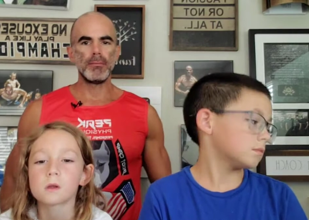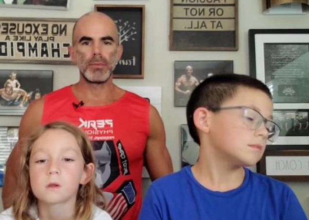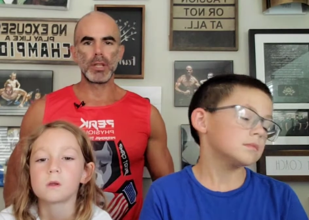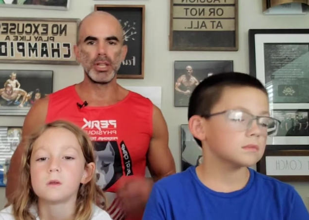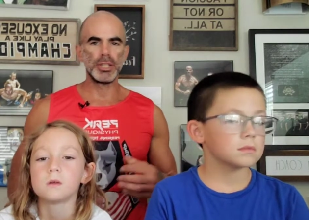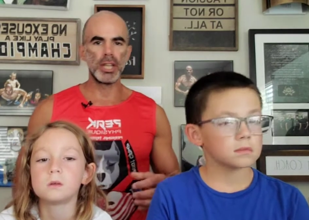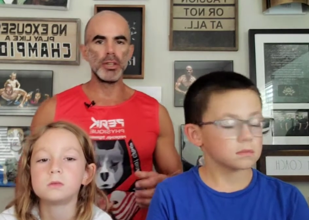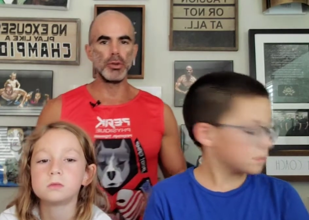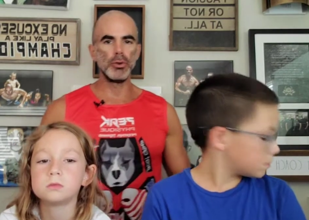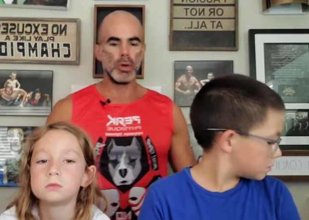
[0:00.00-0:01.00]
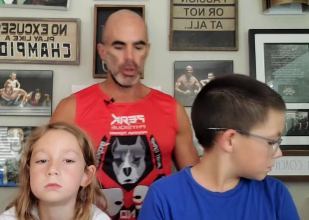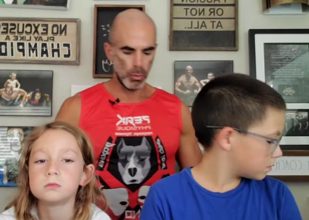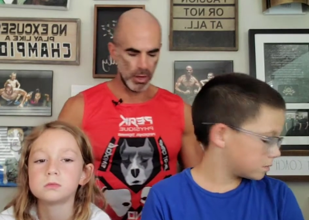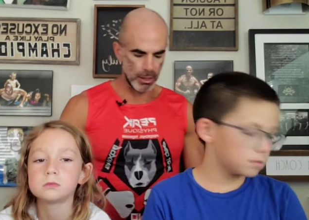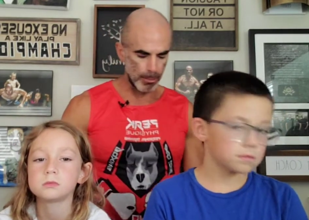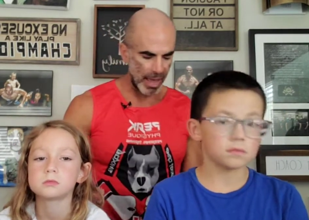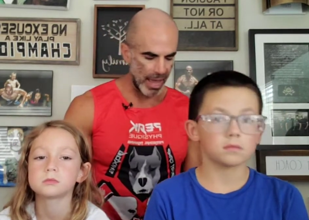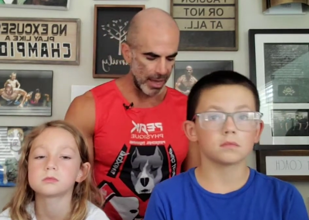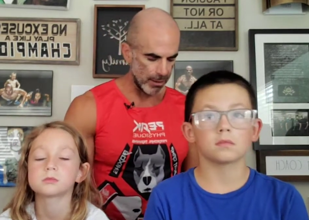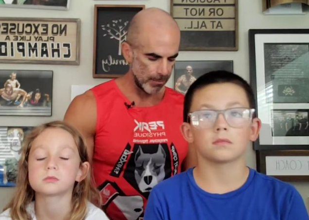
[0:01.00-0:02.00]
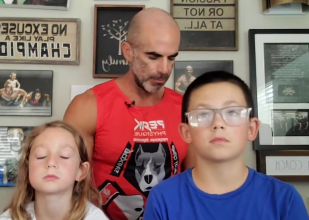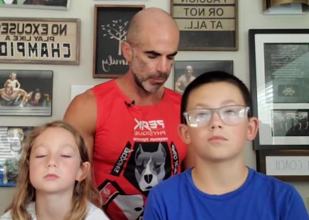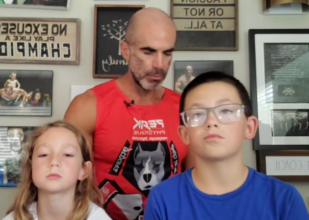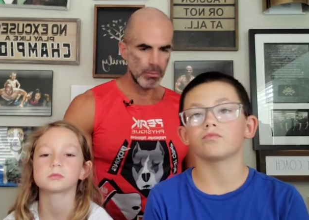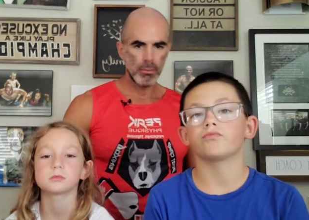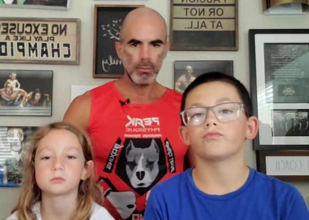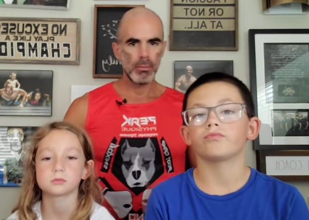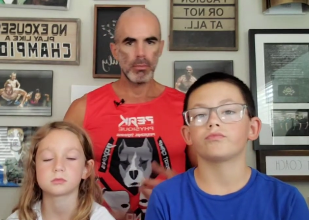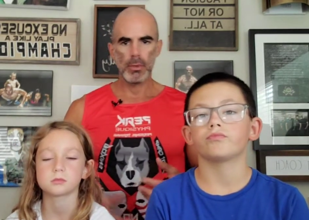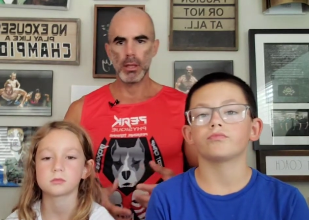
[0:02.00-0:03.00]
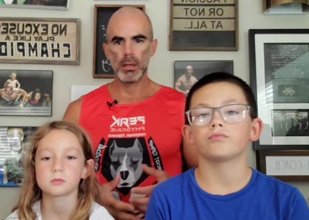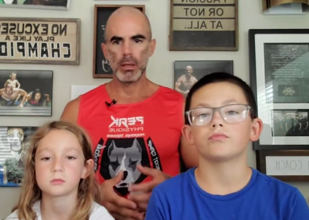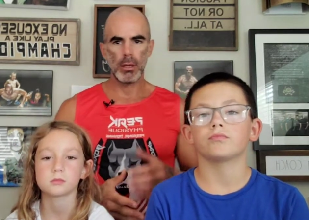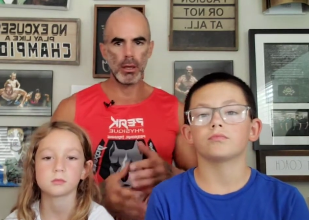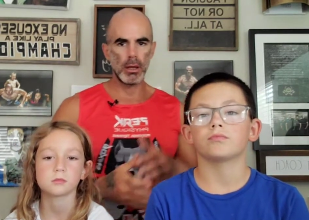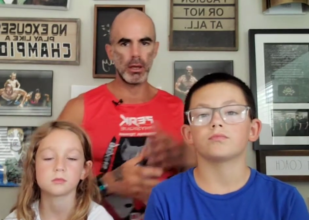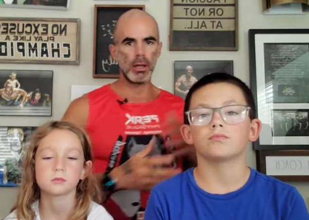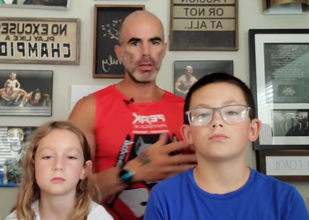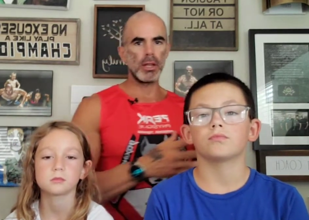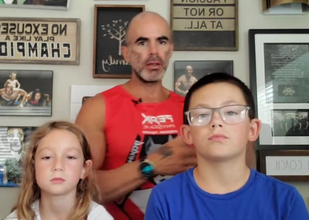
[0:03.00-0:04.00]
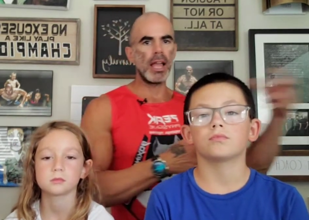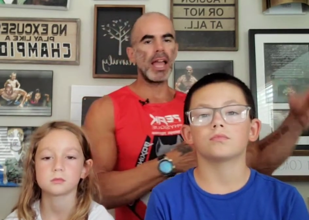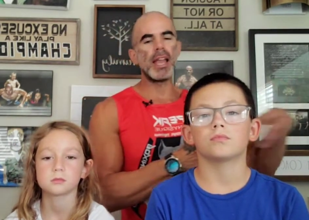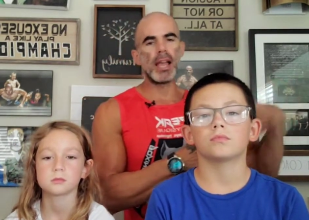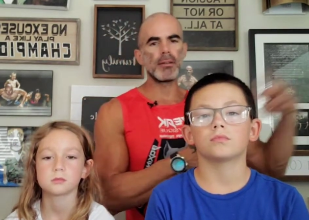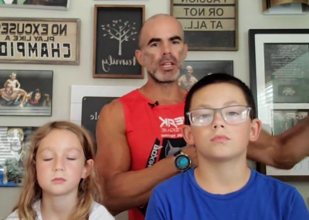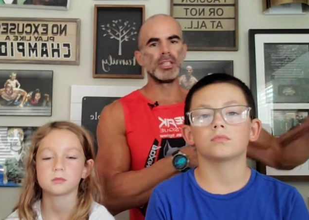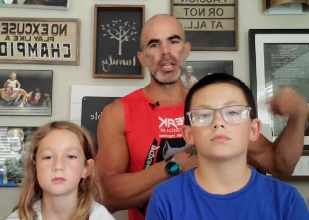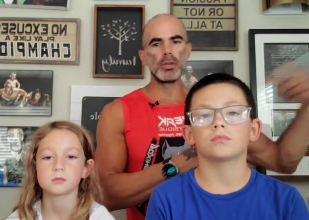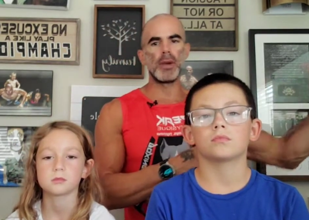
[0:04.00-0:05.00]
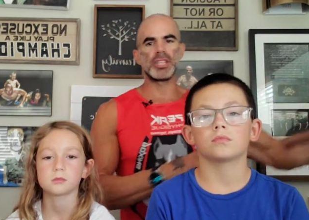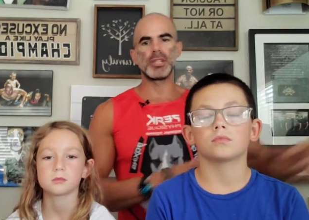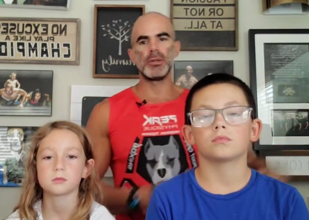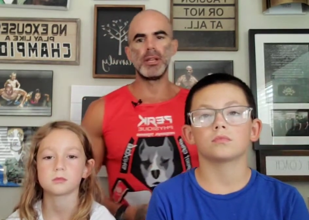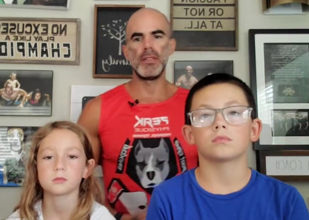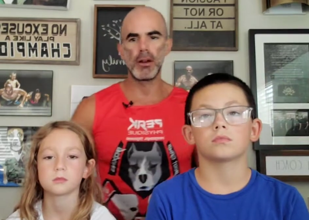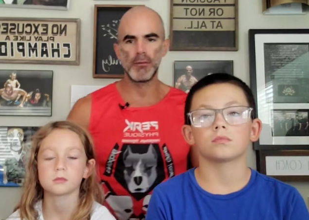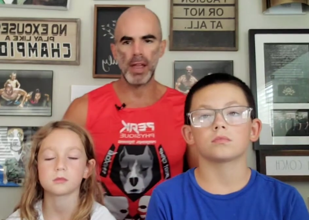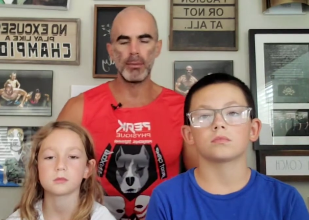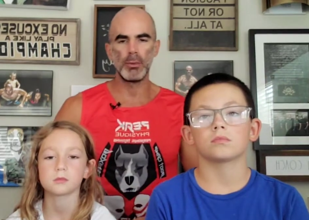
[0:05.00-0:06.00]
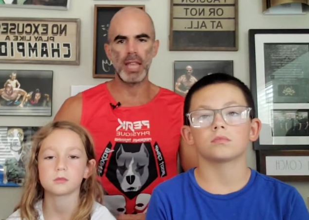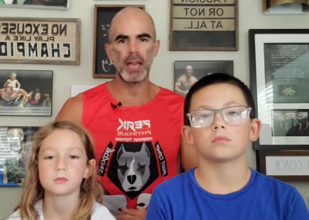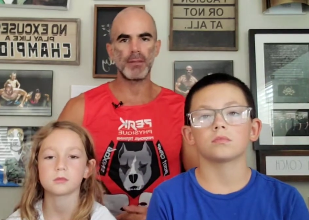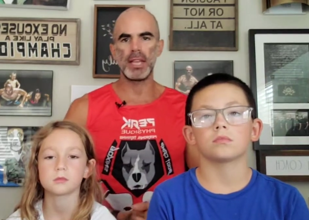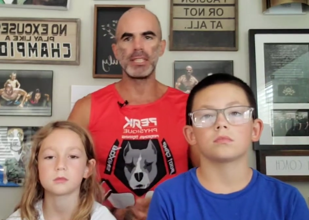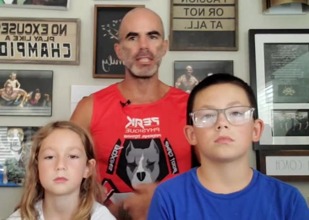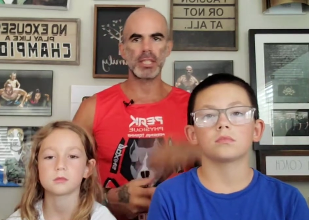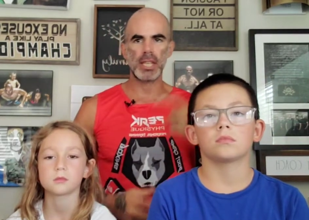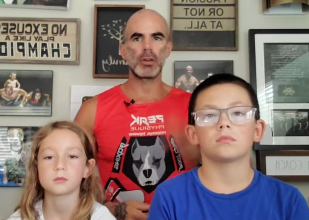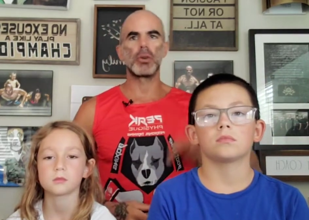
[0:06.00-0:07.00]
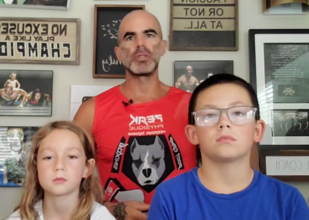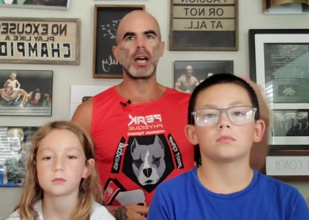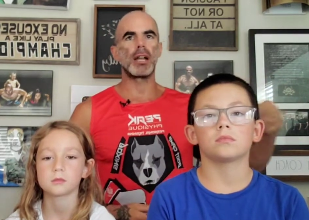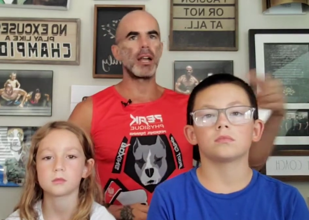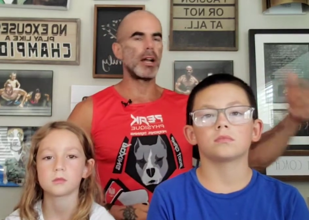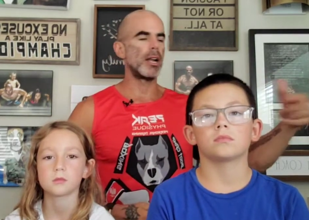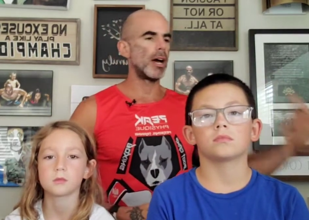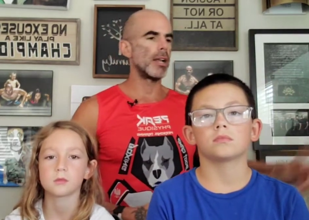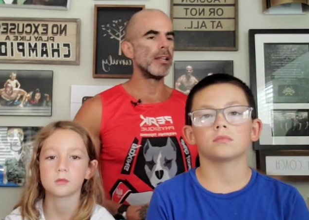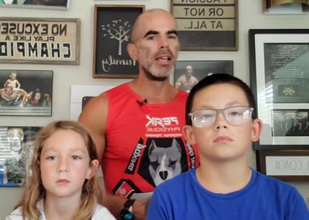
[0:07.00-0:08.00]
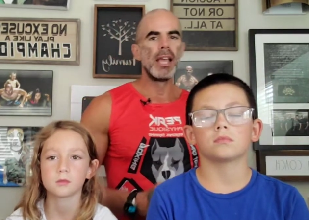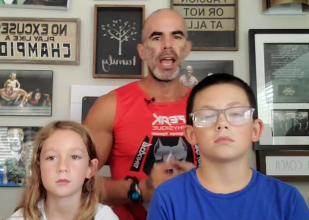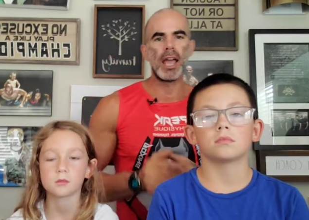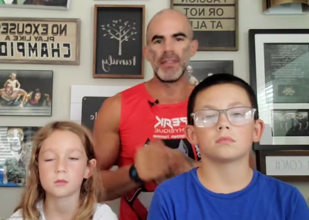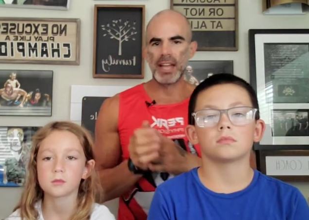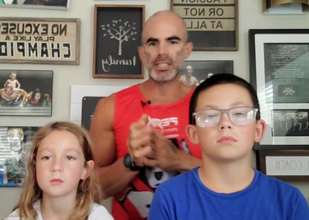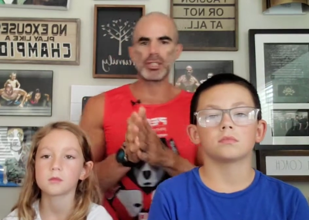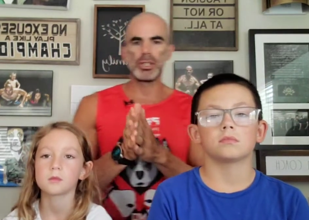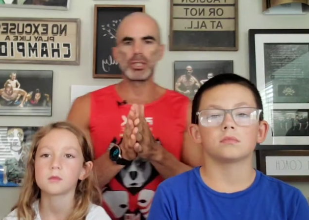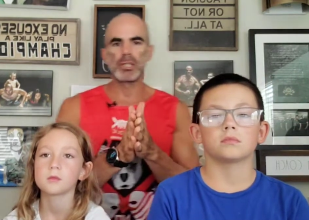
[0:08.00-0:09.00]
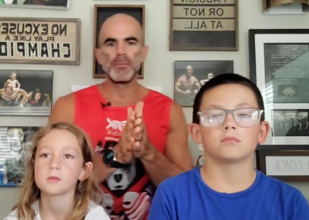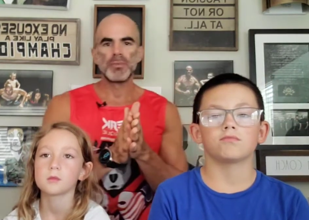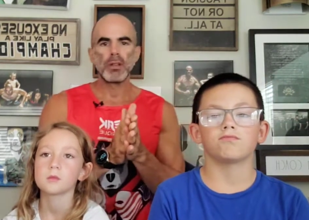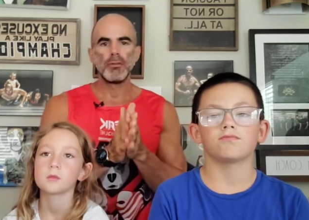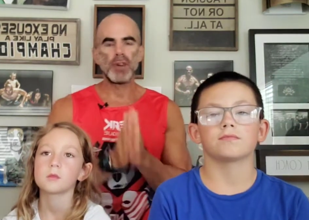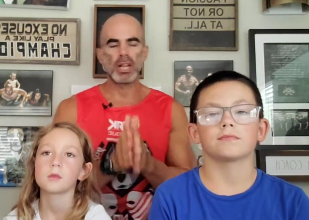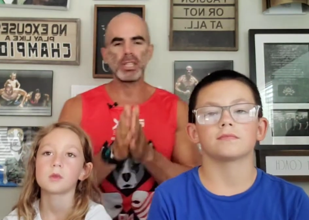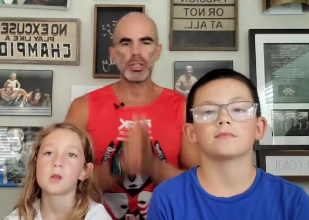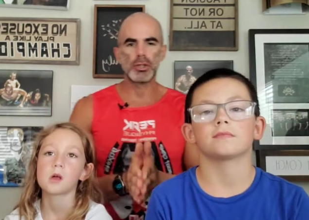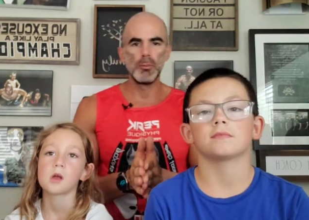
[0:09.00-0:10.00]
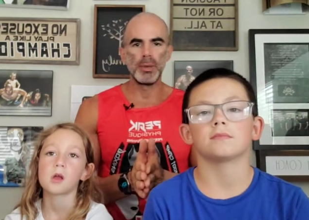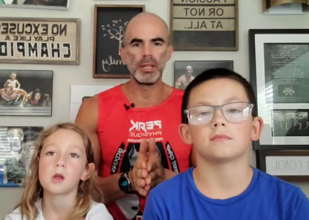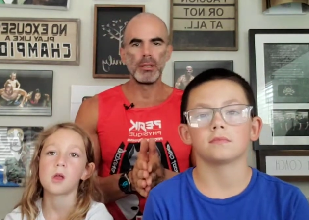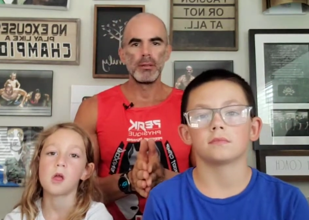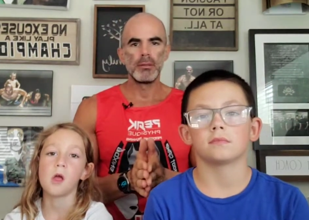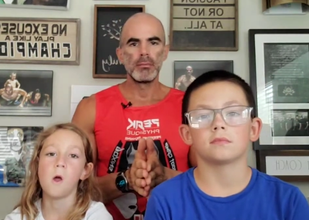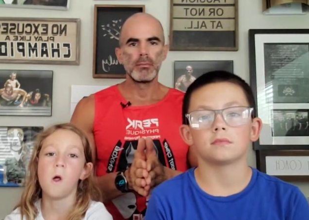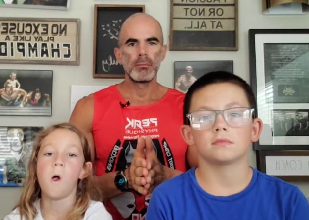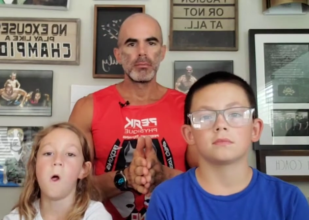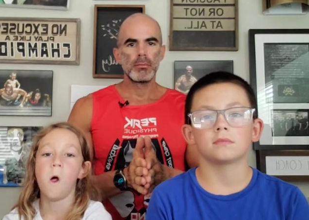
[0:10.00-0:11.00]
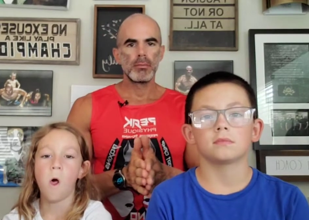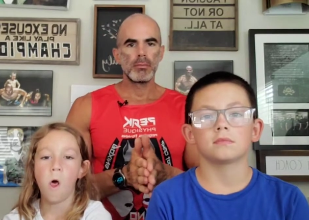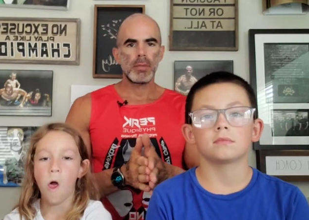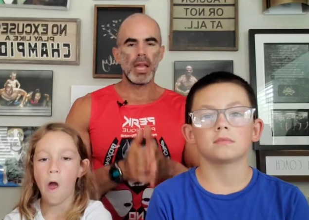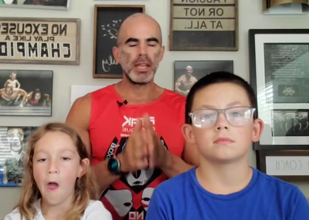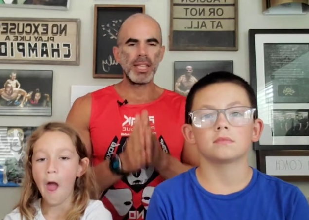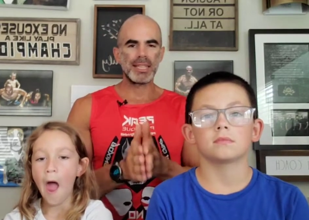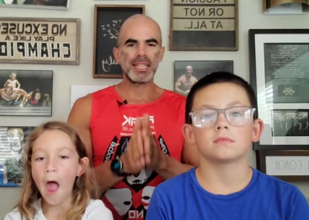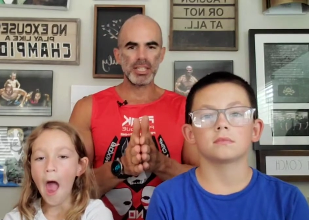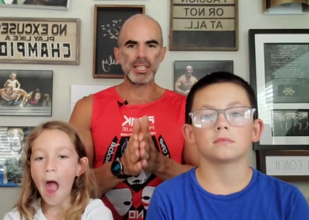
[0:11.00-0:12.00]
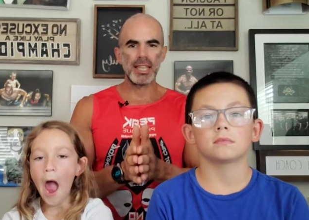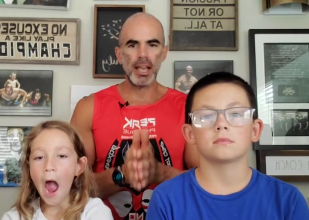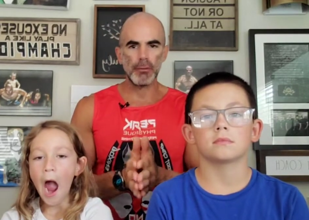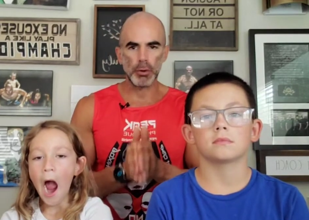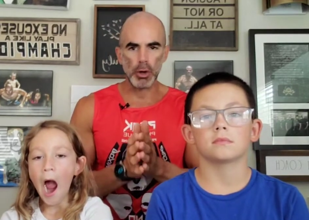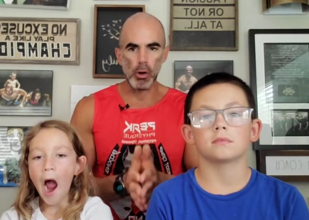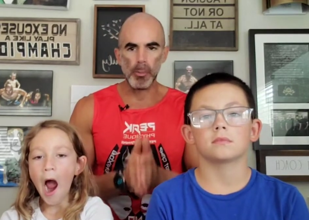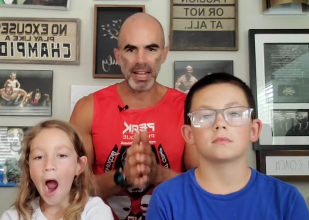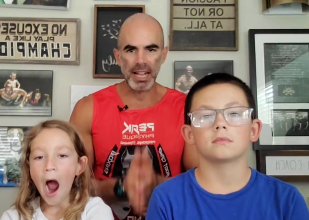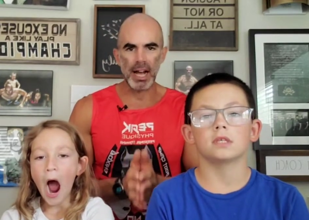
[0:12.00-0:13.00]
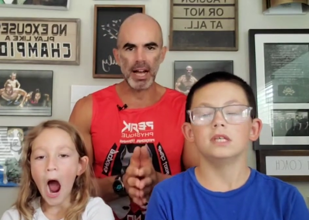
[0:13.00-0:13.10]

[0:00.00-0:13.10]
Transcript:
Speaker 1: continue with the bad uh, a, continuation in their family when they have kids, and the cycle goes on and on and on. And that's just fucking stupid. And yes, I just said the F word. Oh my god.